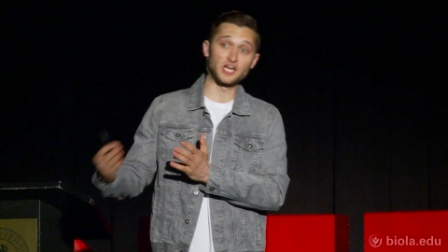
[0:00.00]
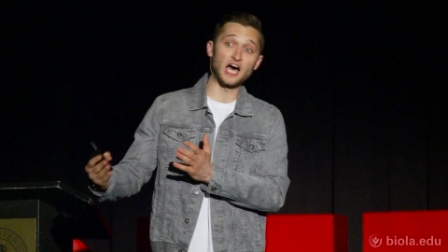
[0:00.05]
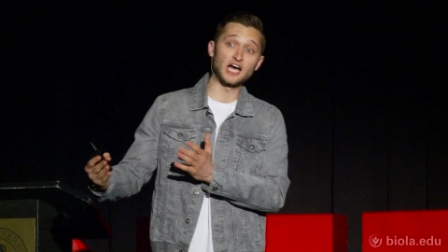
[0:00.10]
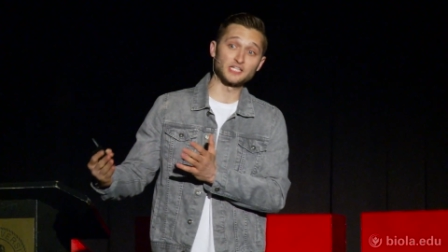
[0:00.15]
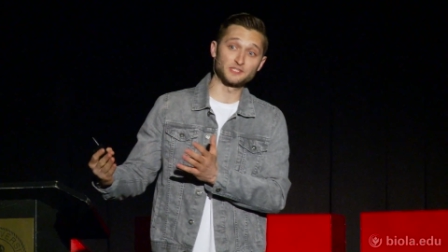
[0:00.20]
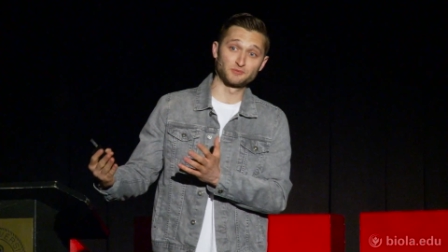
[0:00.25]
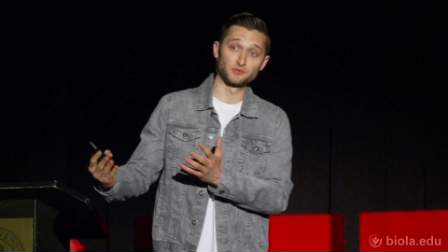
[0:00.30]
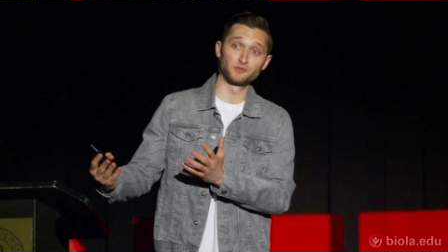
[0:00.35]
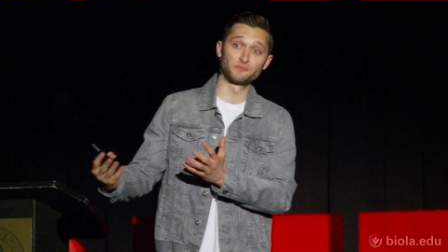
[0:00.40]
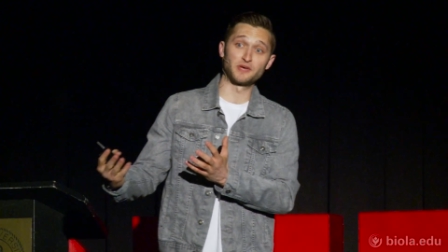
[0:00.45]

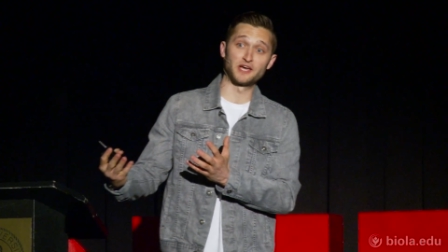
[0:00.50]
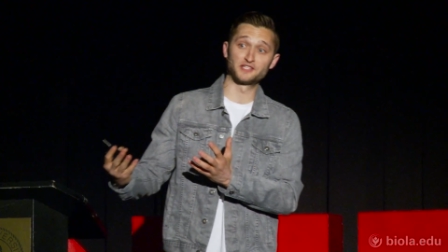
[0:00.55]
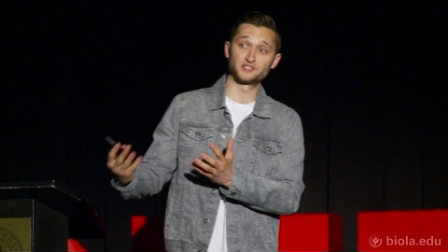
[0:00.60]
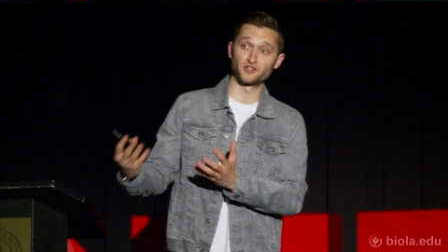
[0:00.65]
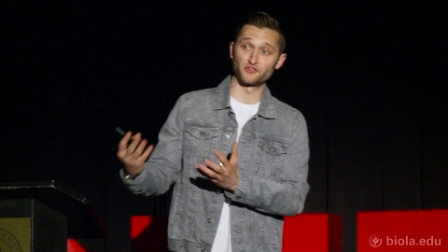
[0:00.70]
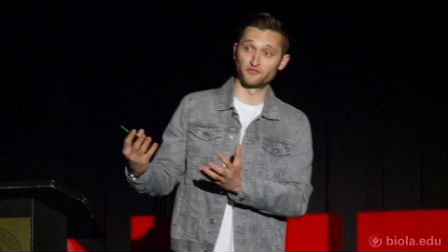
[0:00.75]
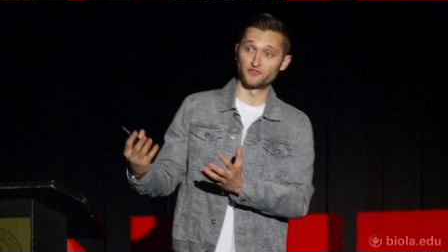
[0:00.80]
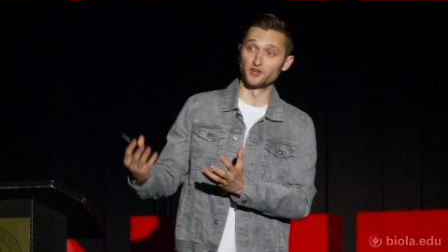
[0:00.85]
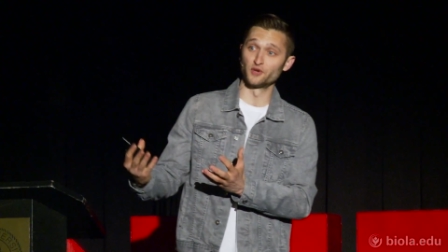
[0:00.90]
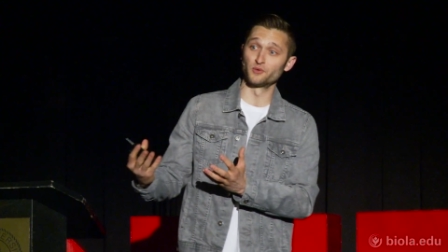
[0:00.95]
hospital beds
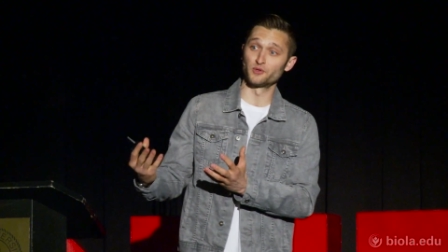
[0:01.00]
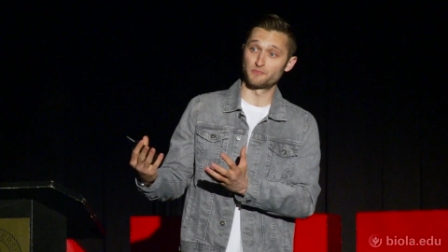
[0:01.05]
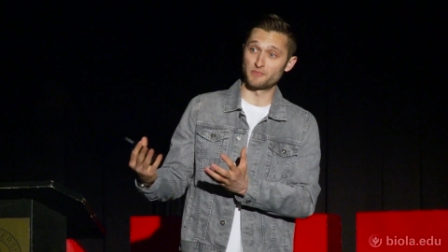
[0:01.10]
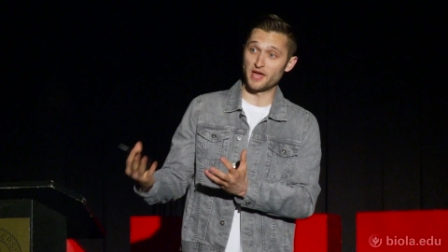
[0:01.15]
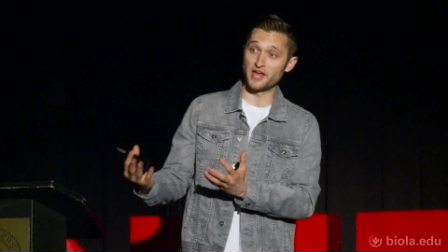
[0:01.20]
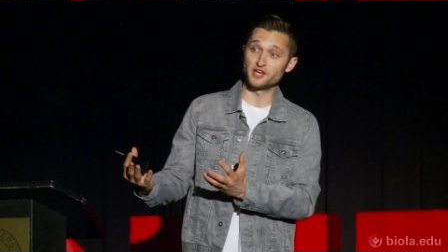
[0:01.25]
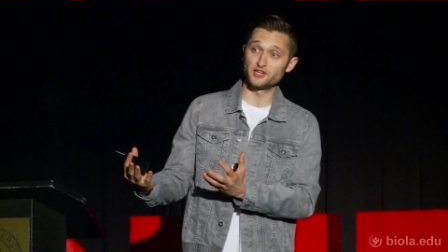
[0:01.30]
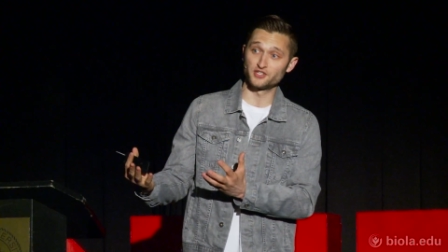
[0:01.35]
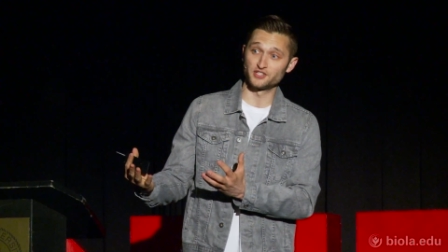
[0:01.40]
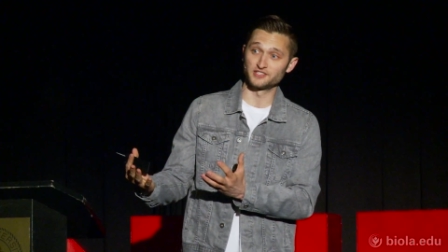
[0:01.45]
are filled with
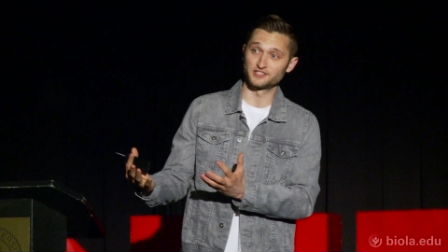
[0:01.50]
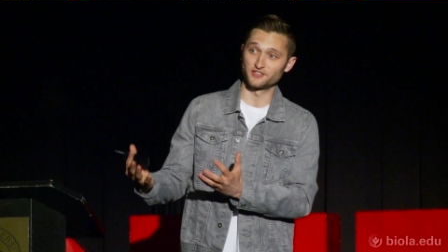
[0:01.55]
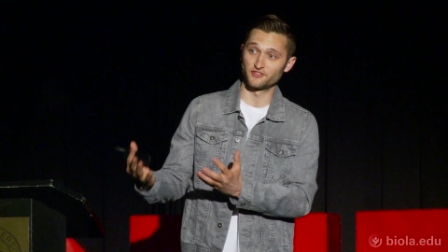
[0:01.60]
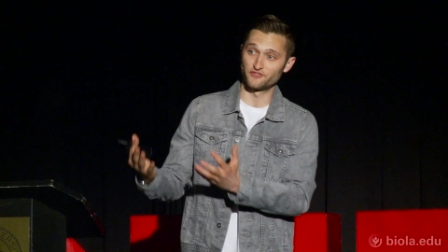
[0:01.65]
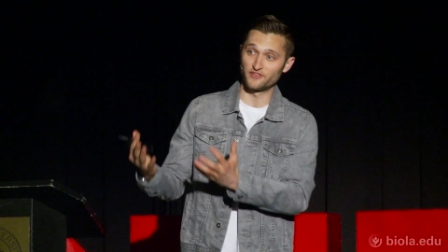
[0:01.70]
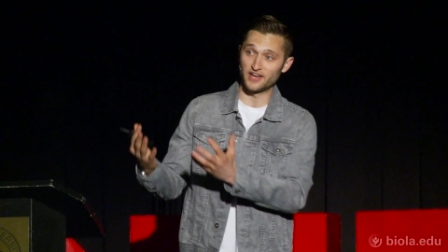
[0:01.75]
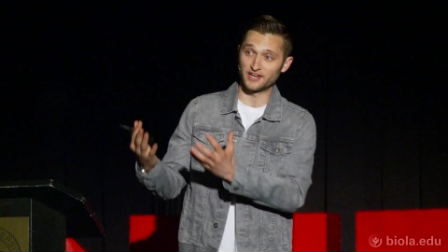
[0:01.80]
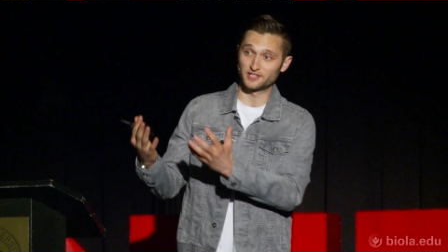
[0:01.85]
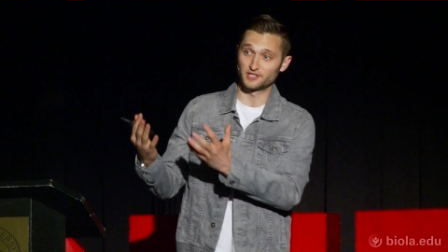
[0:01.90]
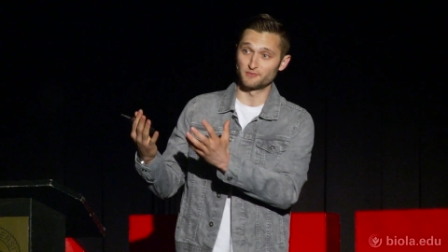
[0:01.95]
patients
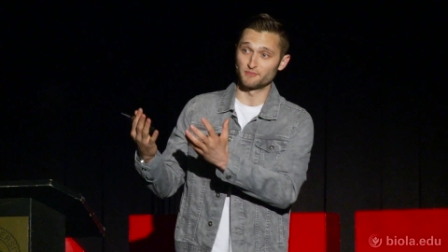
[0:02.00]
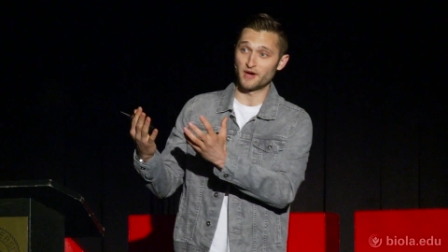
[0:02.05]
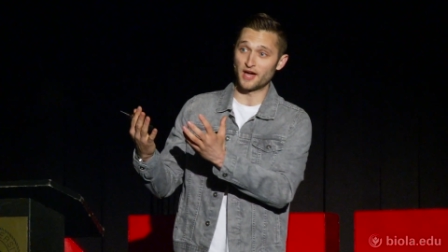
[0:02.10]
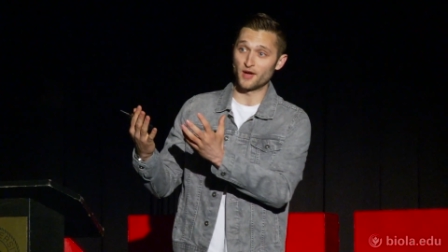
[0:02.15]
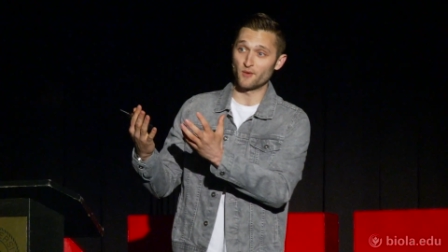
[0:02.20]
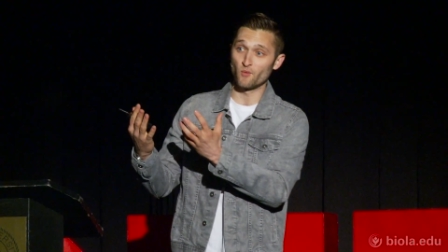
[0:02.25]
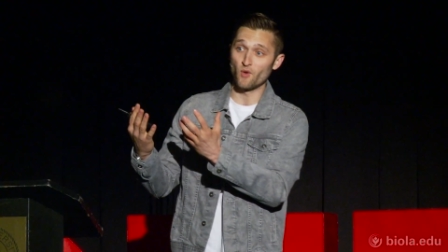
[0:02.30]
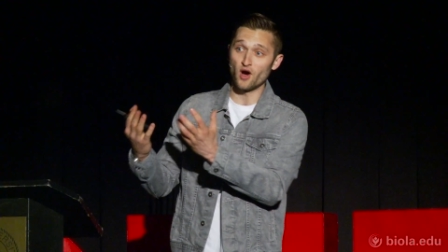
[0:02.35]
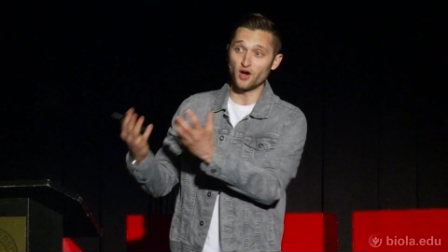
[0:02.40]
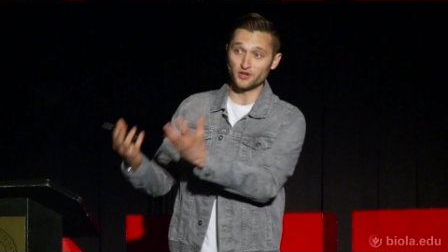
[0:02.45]
affected by
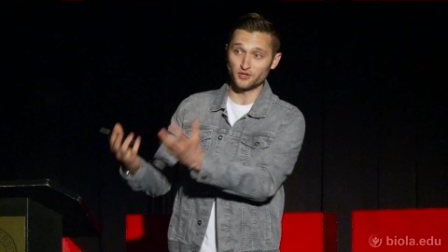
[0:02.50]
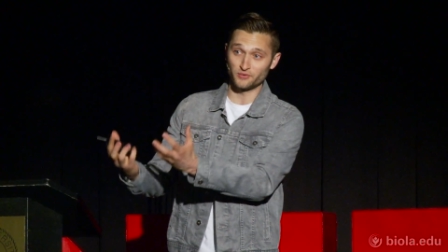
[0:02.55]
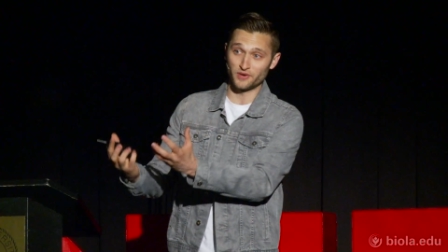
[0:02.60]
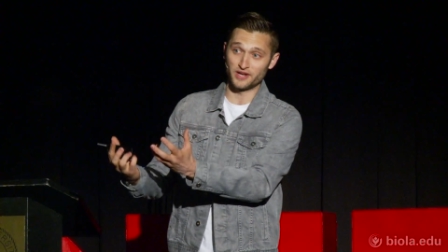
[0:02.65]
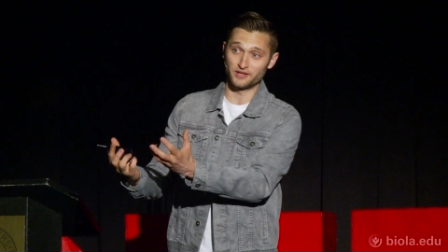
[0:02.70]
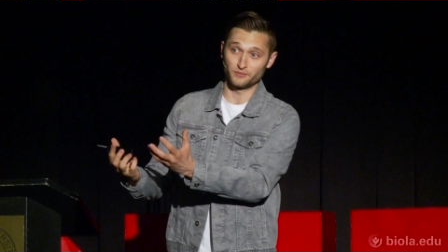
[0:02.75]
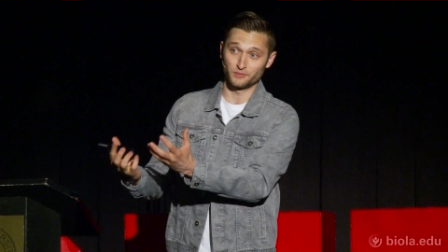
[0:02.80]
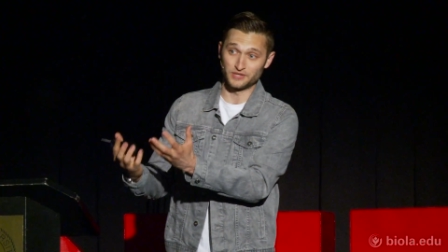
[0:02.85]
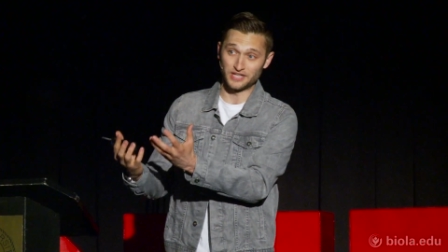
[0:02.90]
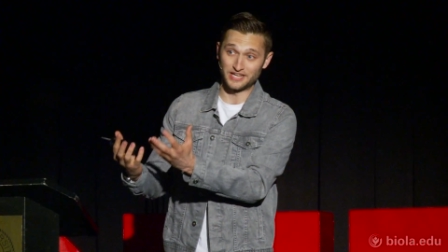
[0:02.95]

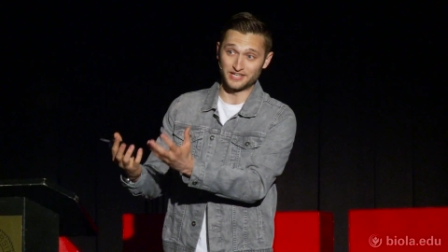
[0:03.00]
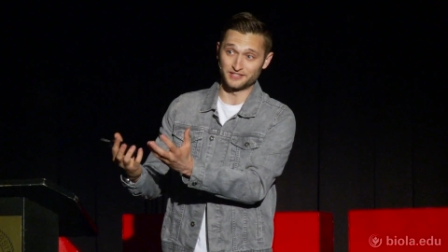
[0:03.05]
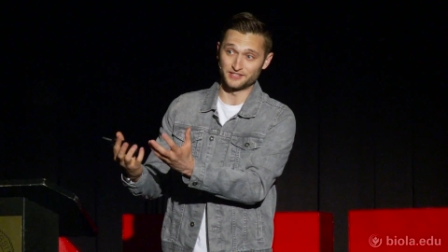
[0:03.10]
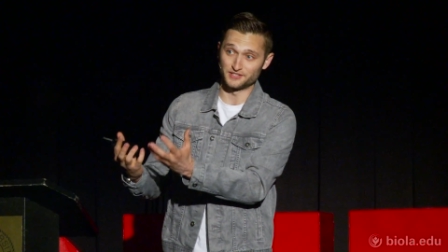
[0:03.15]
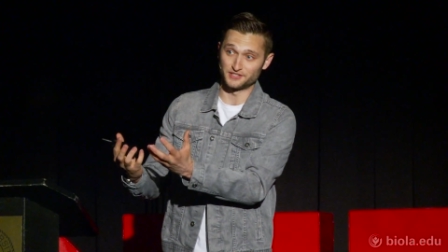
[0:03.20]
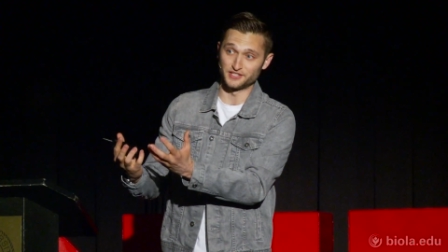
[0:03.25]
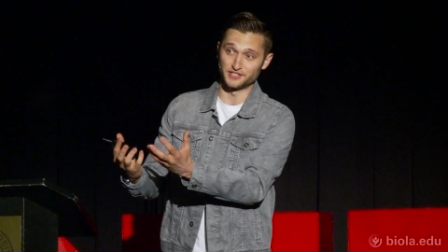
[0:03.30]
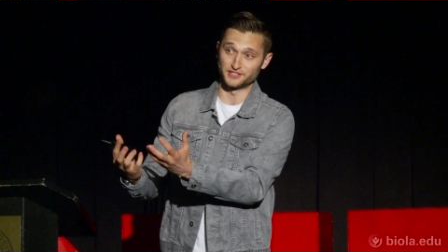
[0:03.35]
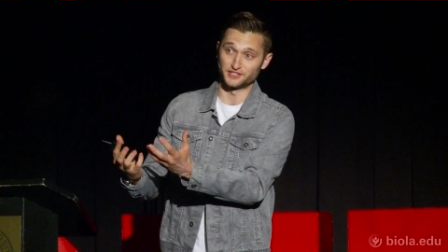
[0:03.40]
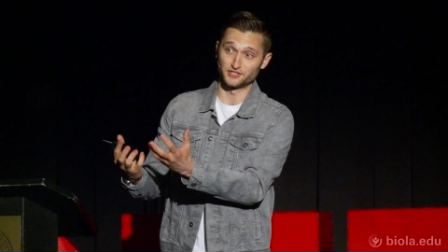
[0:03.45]
water-related
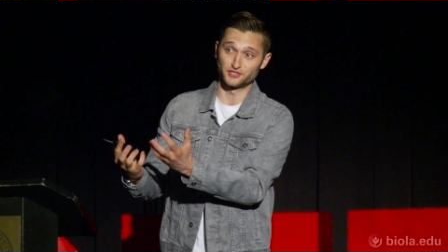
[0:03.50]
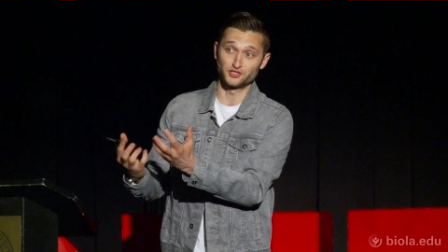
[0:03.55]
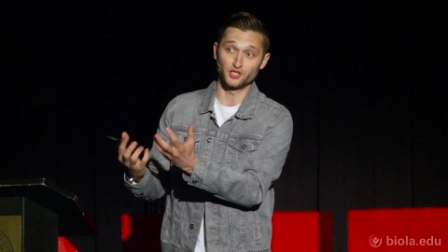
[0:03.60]
diseases,